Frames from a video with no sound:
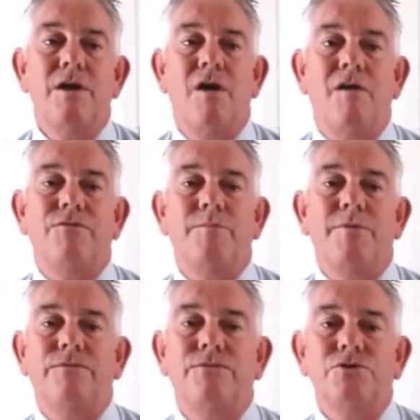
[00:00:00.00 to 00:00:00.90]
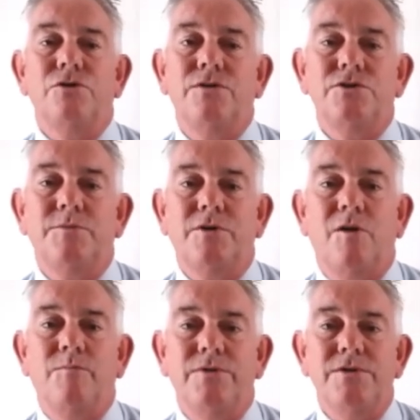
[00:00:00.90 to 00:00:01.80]
of the beneficial ownership of
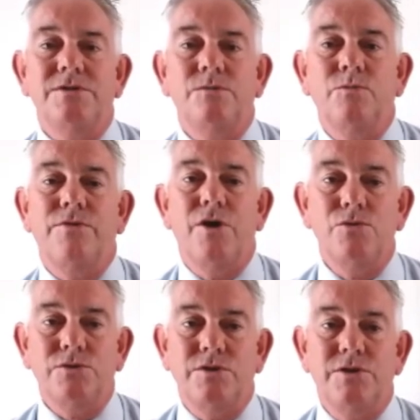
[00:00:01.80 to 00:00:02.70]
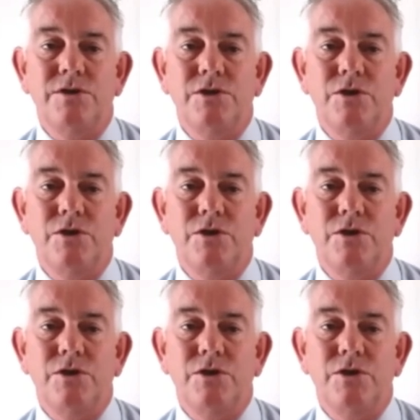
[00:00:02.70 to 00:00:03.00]
companies with those in the EU.